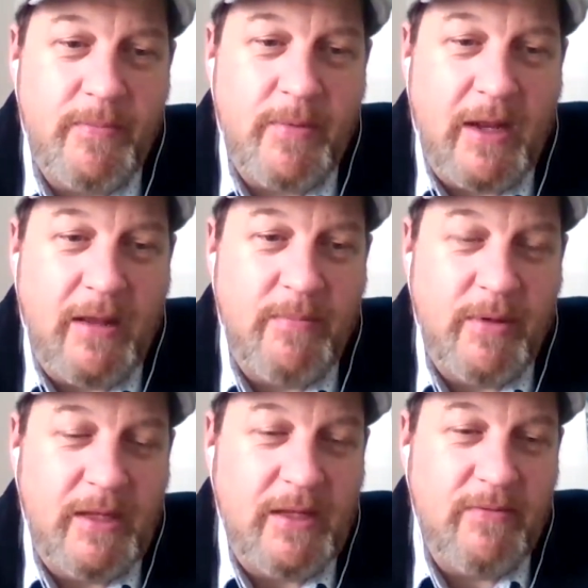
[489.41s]
but I
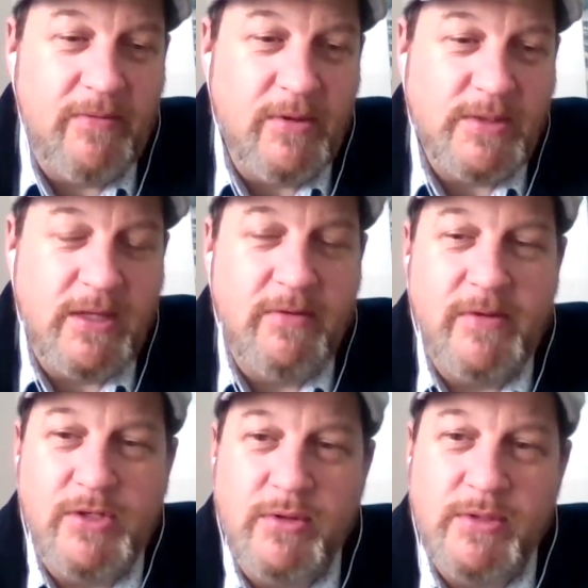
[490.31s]
believe those
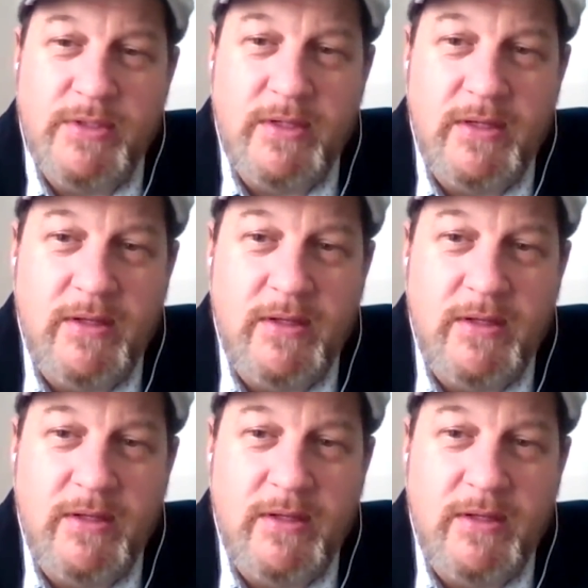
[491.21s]
individuals